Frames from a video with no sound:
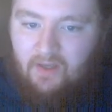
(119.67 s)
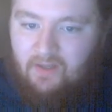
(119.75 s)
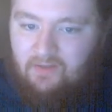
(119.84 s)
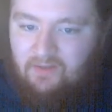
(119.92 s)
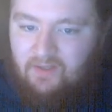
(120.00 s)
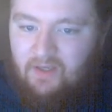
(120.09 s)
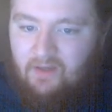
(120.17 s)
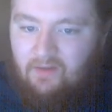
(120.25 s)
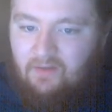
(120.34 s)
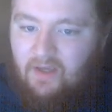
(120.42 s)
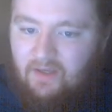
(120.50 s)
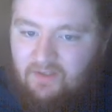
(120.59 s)
and
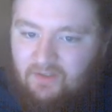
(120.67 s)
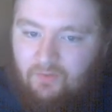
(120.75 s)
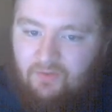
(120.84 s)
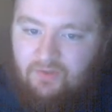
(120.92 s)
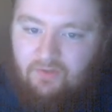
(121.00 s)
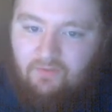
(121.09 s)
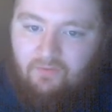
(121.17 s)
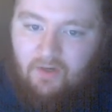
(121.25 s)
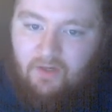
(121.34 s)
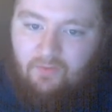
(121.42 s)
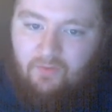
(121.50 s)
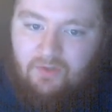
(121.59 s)
10 exclusive,
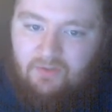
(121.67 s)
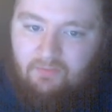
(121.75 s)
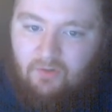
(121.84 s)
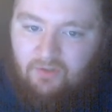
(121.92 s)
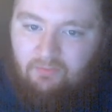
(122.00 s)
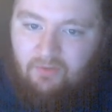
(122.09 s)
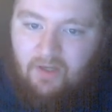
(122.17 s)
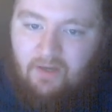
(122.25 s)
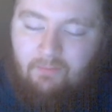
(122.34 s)
right? If we just multiply